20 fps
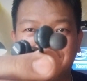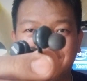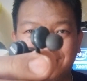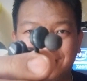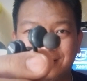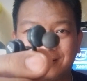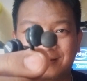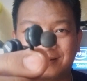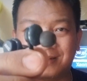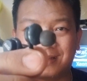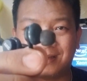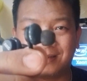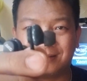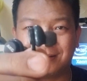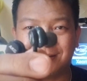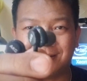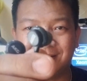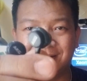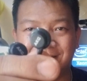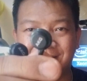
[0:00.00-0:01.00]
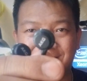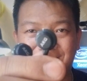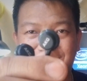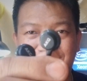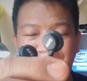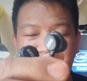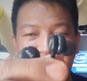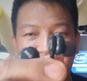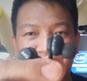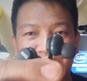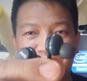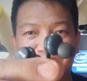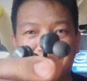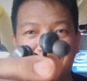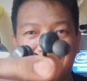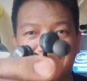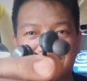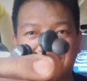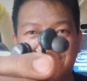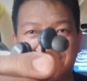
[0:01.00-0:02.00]
inside this
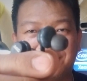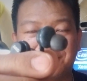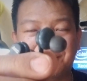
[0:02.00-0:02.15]
part